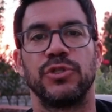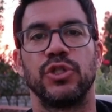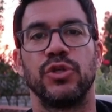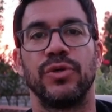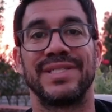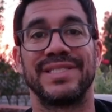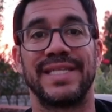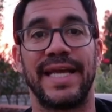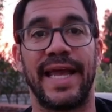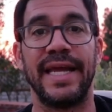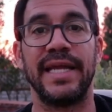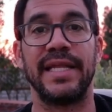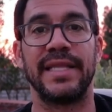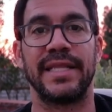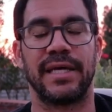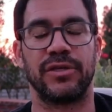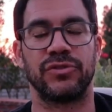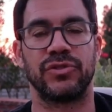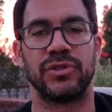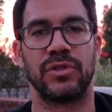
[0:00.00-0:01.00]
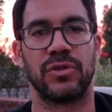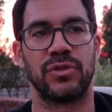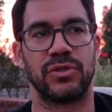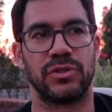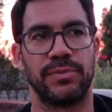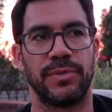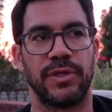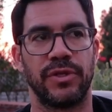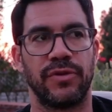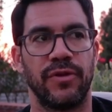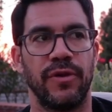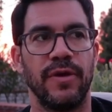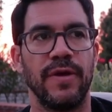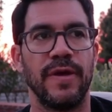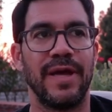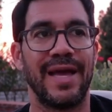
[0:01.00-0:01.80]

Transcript: So that's $8,000 a month.